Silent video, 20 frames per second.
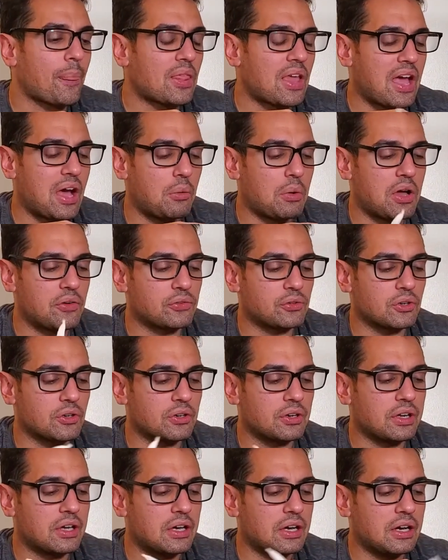
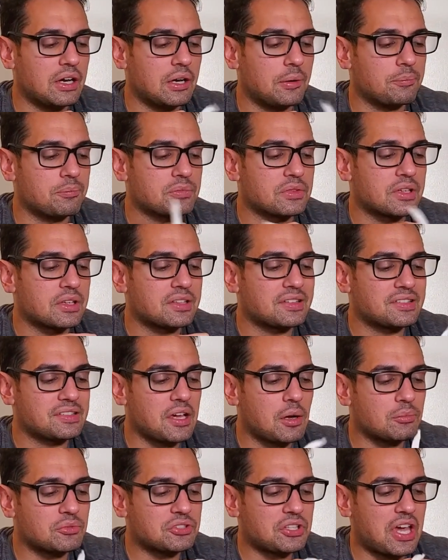However,
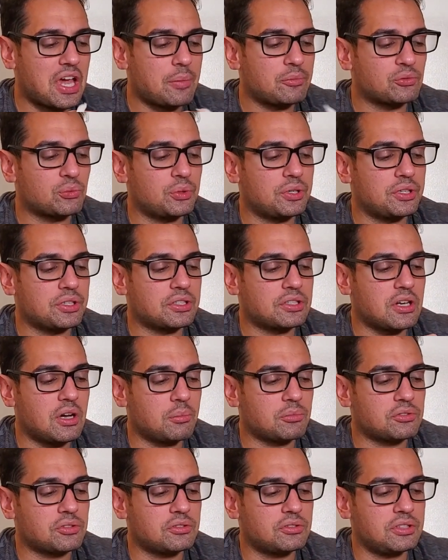sometimes when it
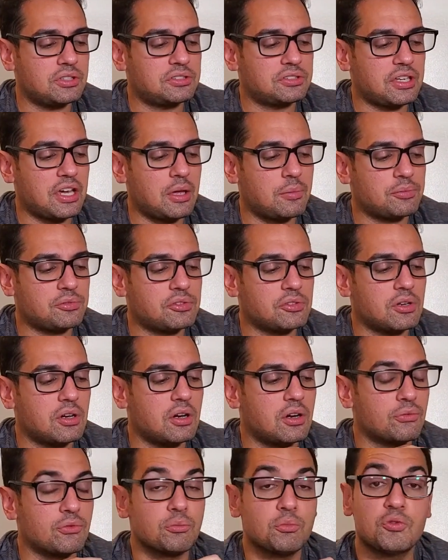comes to these types
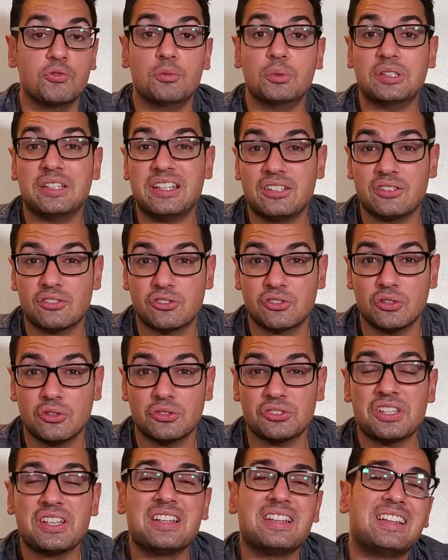of removable
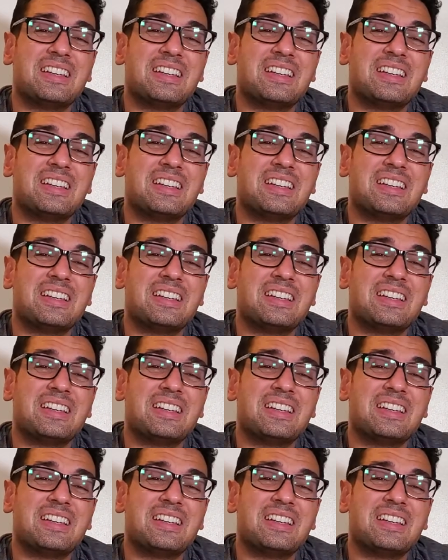insoles,